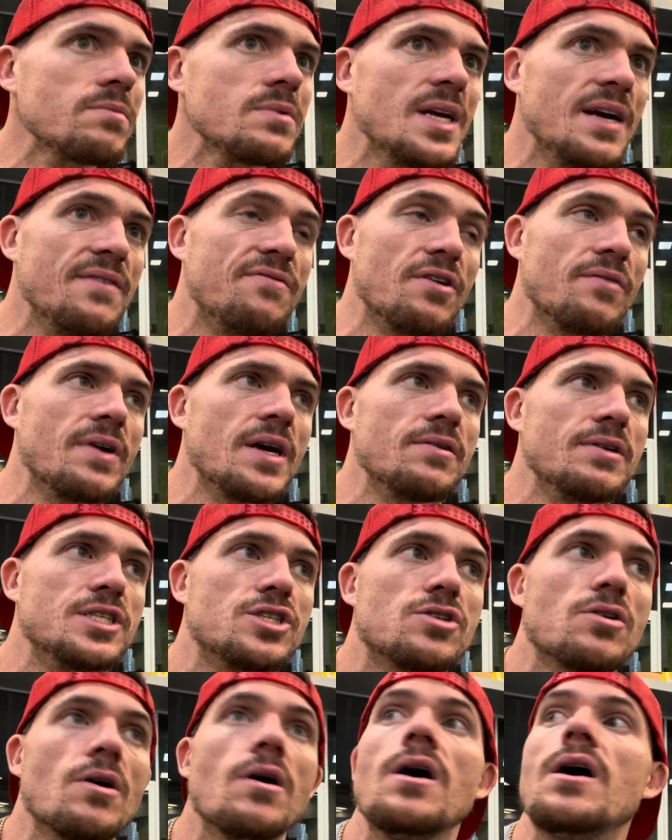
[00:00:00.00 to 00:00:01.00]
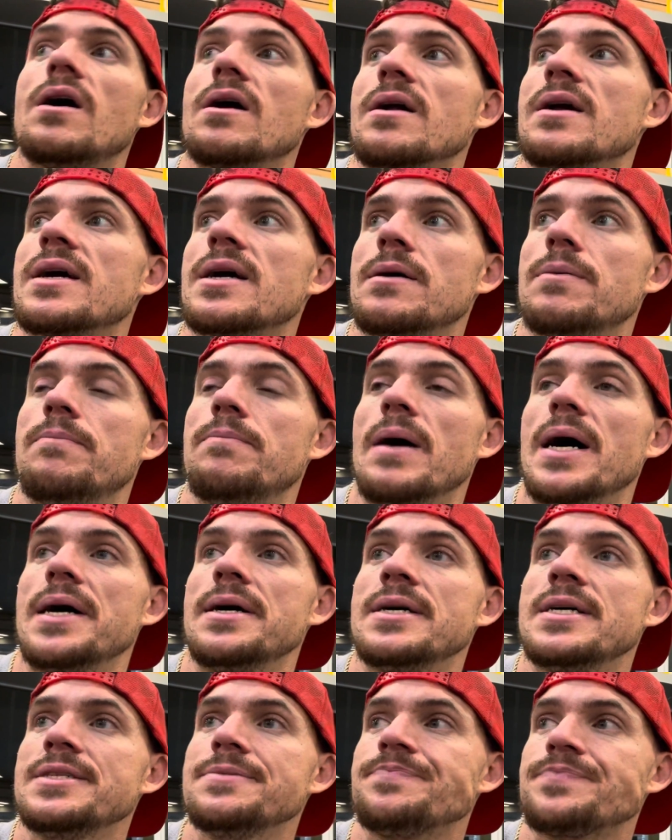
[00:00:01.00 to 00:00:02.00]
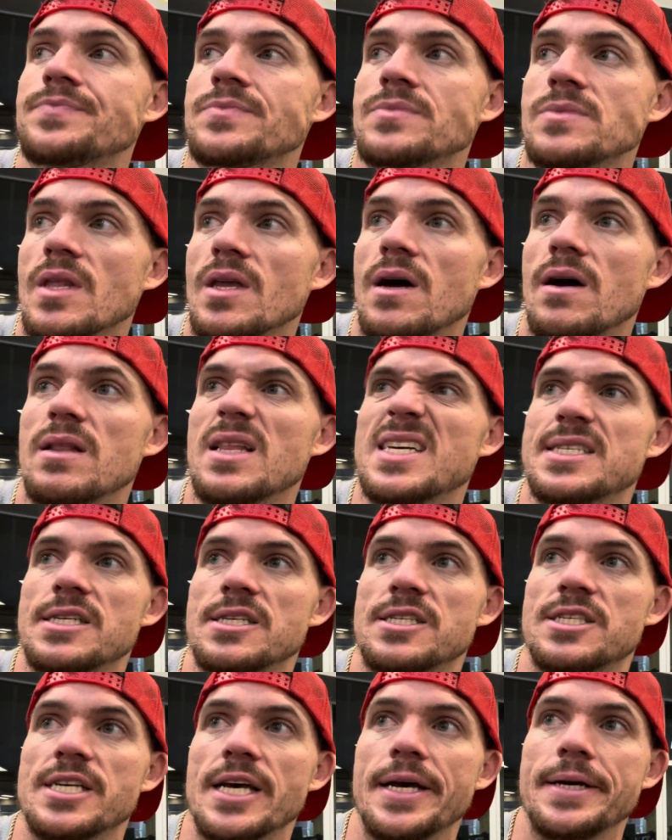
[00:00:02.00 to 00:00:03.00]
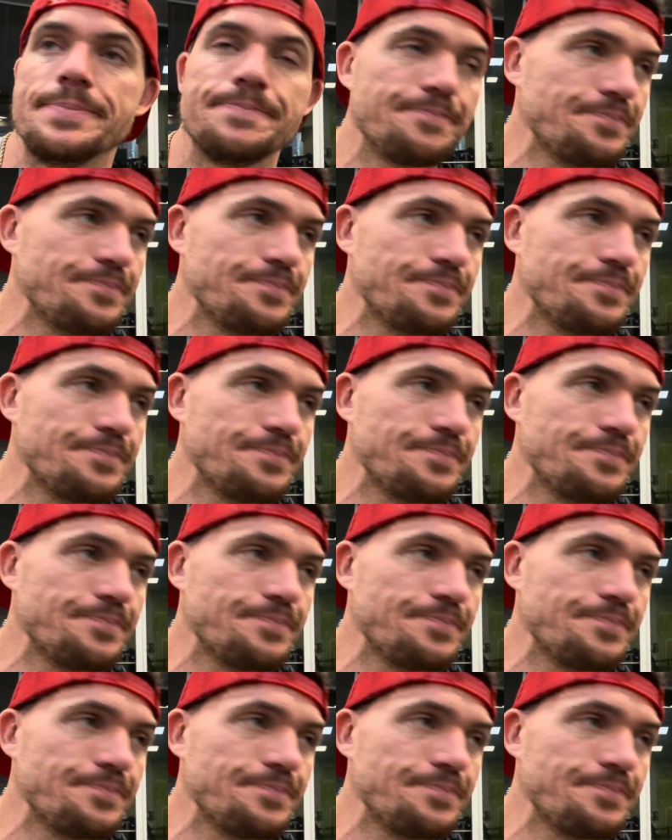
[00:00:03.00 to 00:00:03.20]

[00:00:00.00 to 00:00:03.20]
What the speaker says: if you're very strong, but let's just say